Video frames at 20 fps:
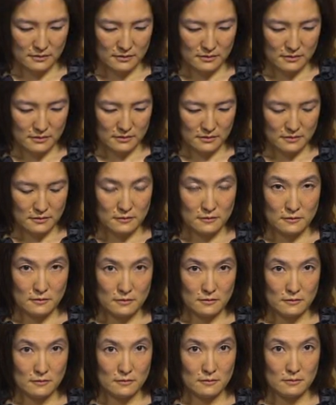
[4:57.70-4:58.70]

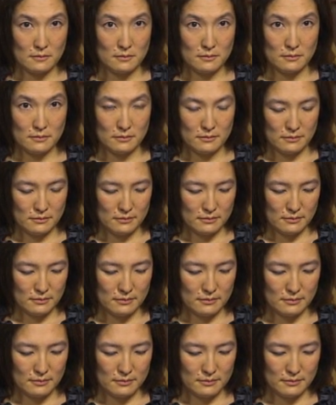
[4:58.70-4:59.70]

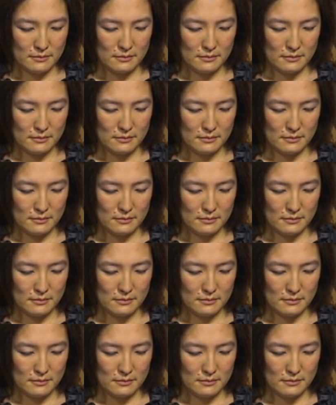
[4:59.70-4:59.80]
(silent)